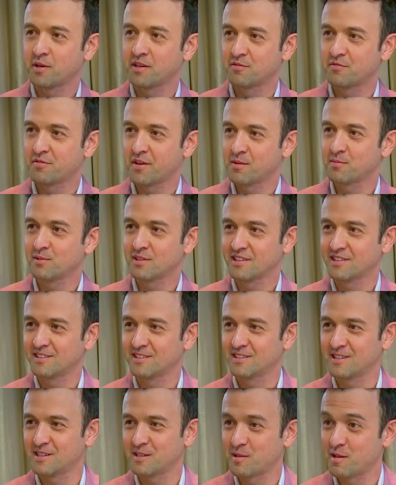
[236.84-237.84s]
been a
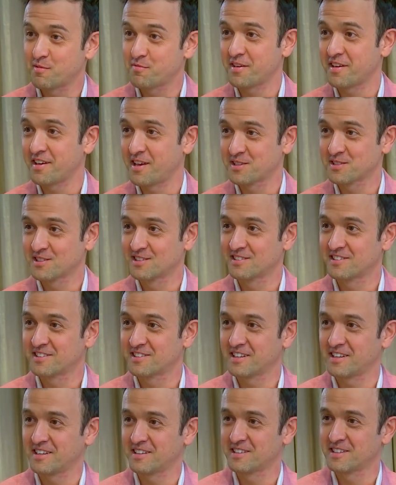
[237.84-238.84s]
family affair, hasn't
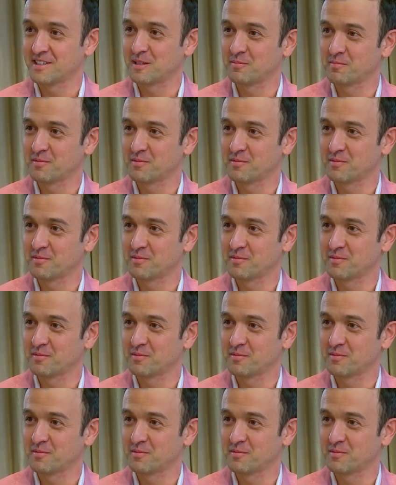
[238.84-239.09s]
it? And